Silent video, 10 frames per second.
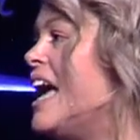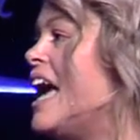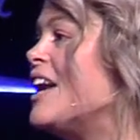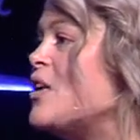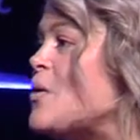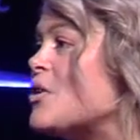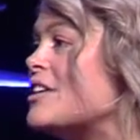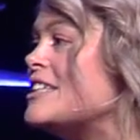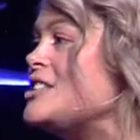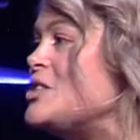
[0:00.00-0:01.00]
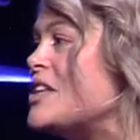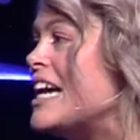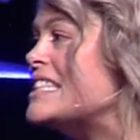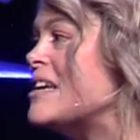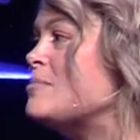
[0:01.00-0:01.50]
And in order to do
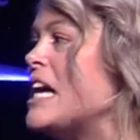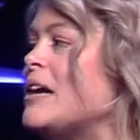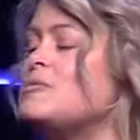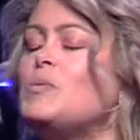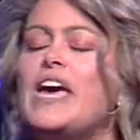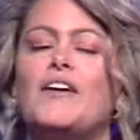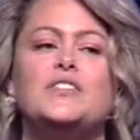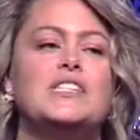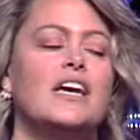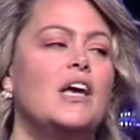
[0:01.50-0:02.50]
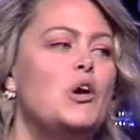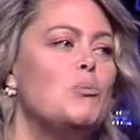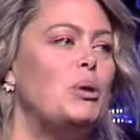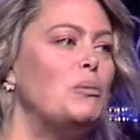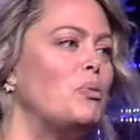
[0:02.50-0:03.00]
that, sometimes we have to
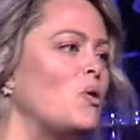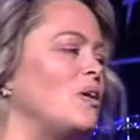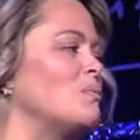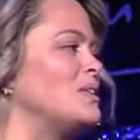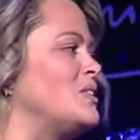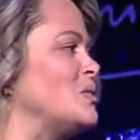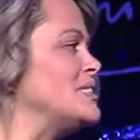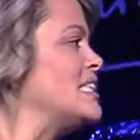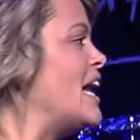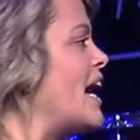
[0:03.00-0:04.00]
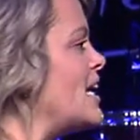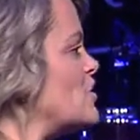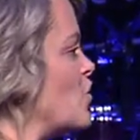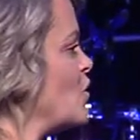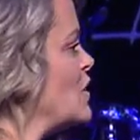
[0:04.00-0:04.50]
pinpoint what those lies
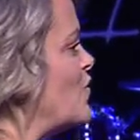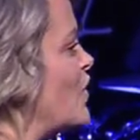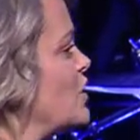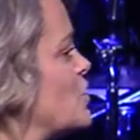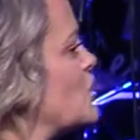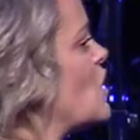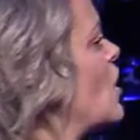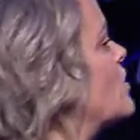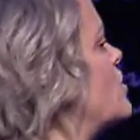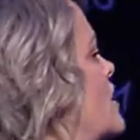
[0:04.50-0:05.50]
or those filters are so